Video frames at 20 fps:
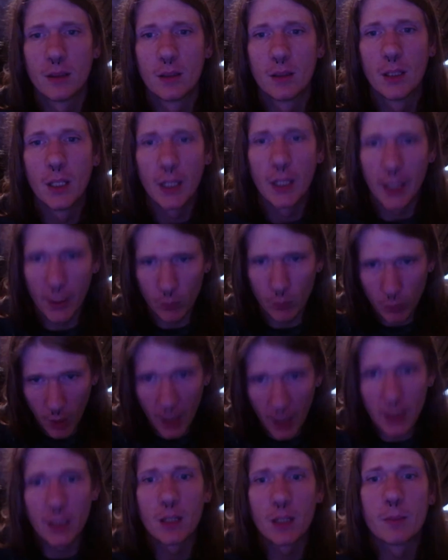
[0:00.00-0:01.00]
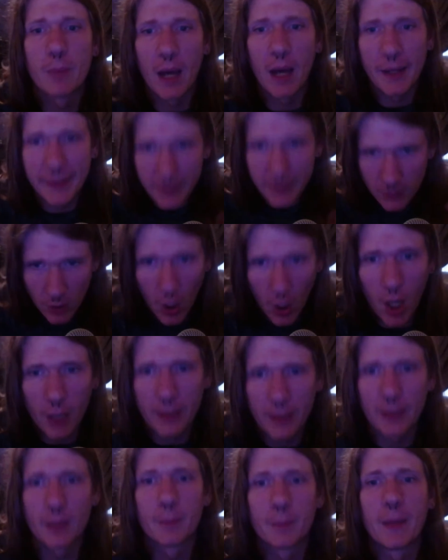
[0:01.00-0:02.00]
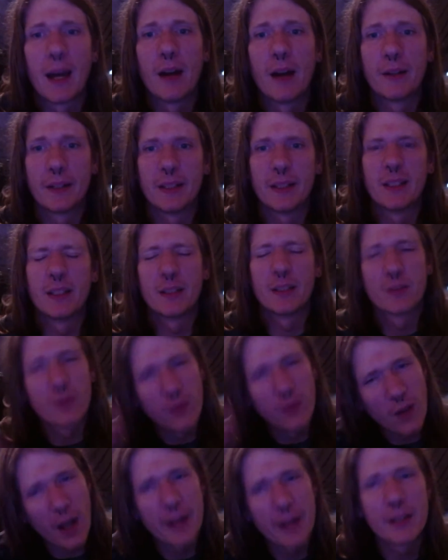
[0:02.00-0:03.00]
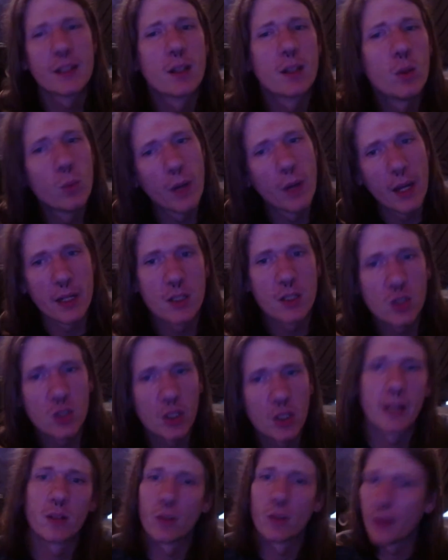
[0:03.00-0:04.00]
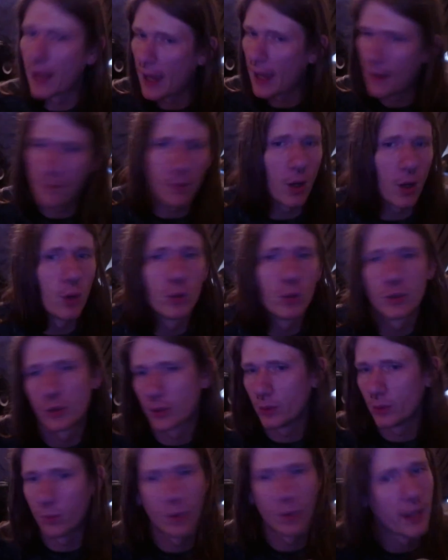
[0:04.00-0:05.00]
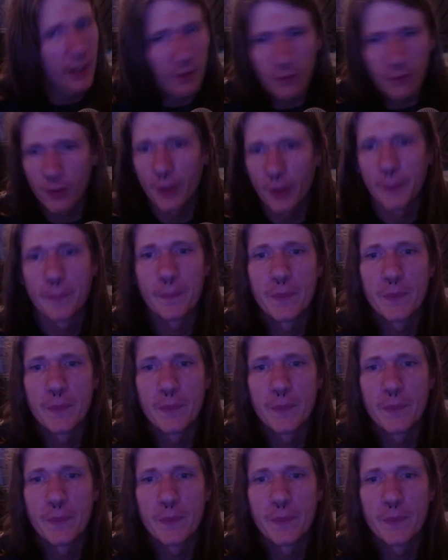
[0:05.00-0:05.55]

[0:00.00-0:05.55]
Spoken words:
and writing about it and talking about it and finding a way to channel that poetry, whatever.